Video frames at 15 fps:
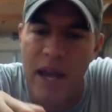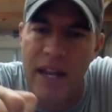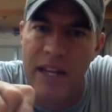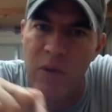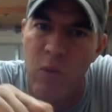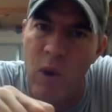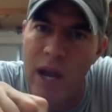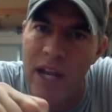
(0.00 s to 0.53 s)

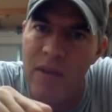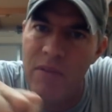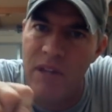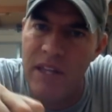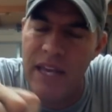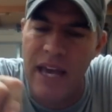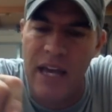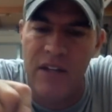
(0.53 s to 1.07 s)
painting right up to
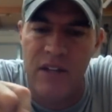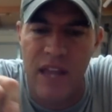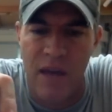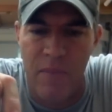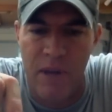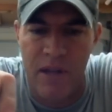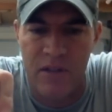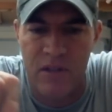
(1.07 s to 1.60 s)
the edge of
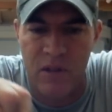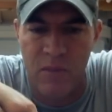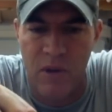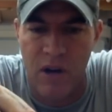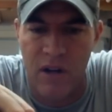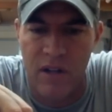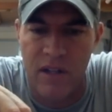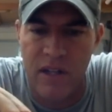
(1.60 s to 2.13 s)
that pencil
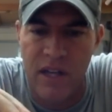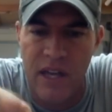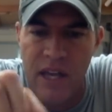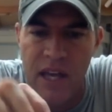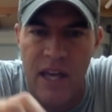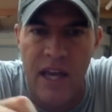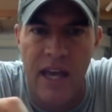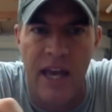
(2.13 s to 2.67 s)
mark
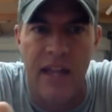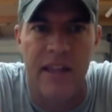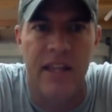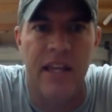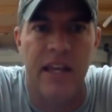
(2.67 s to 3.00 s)
and